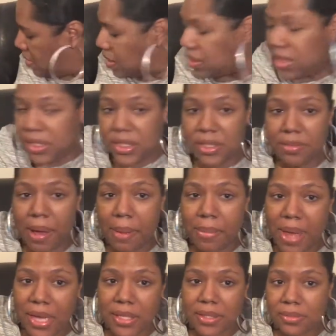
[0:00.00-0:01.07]
This is my
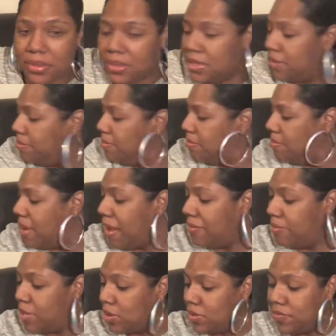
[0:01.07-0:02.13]
my
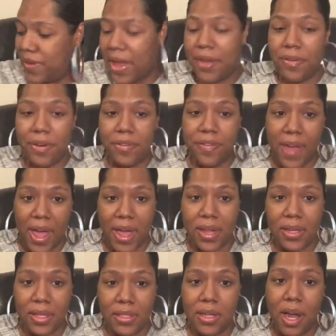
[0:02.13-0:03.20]
most favorite
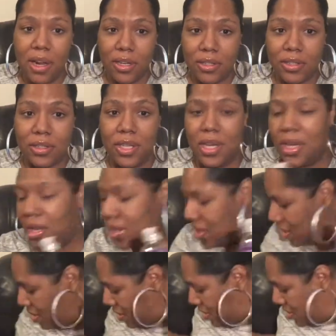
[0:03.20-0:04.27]
find in Dollar Tree.
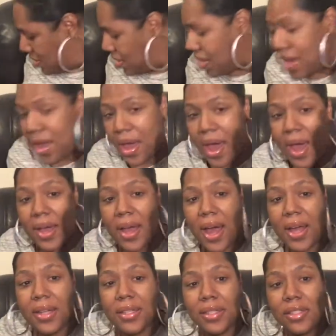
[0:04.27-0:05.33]
I
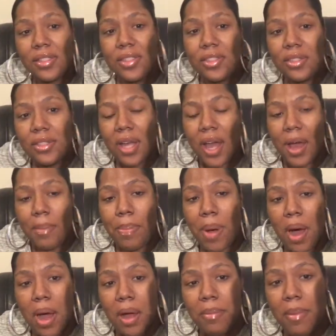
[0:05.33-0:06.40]
got
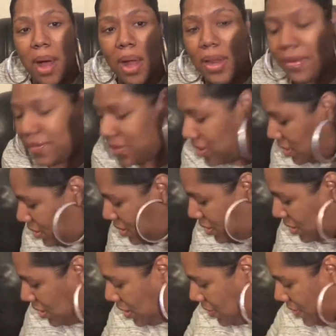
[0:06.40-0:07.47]
palm olive dish
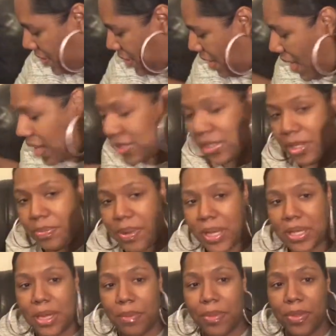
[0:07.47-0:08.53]
liquid. I actually
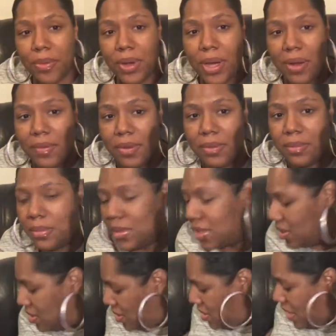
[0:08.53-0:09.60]
picked up 3 of them.
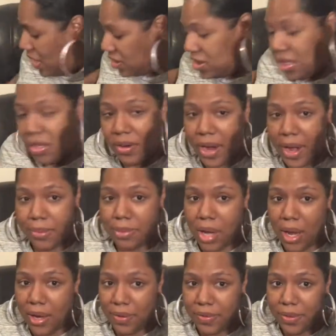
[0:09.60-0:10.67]
I should have grabbed
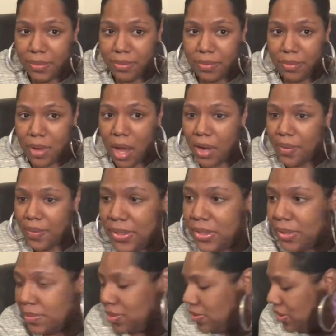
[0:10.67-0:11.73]
all of them. All the
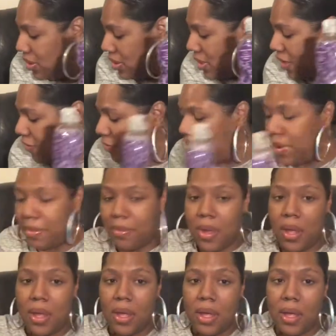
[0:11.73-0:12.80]
that were on the shelf, but
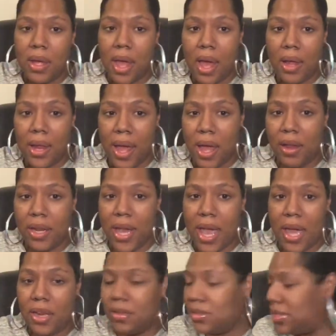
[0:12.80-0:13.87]
I only
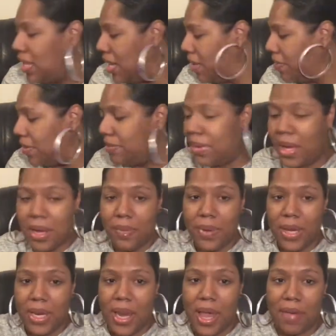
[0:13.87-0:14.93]
had Lotia with me, and we
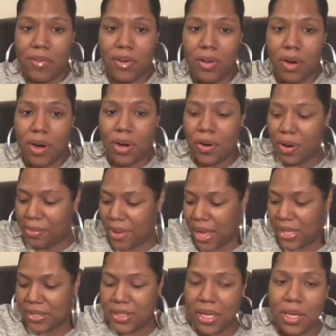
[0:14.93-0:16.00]
didn't have a cart or a
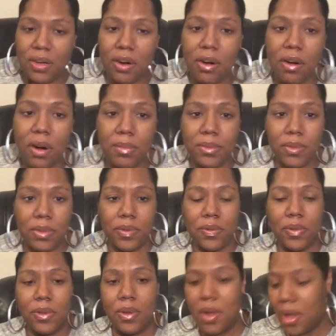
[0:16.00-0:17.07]
basket, and our arms were
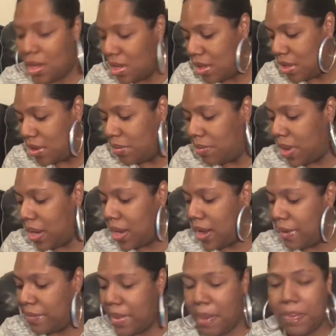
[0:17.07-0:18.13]
full. But
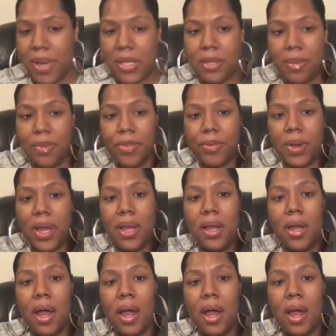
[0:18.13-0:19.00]
I picked up three.